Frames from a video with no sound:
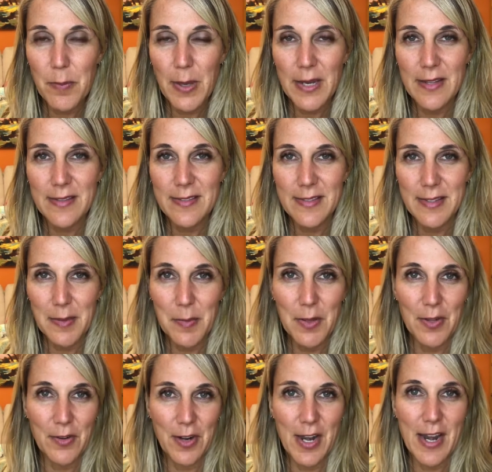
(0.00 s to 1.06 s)
but it's
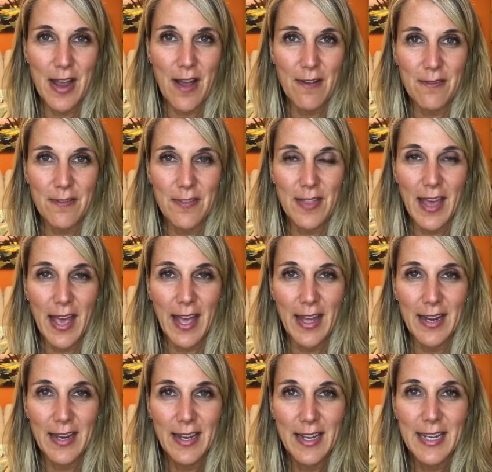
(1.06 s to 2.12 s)
similar enough that